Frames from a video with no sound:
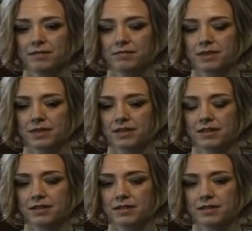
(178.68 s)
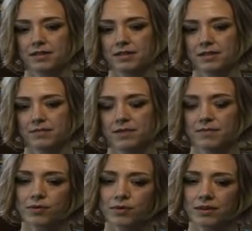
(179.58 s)
But the
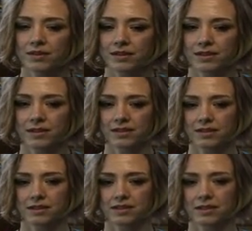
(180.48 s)
important thing, I think, is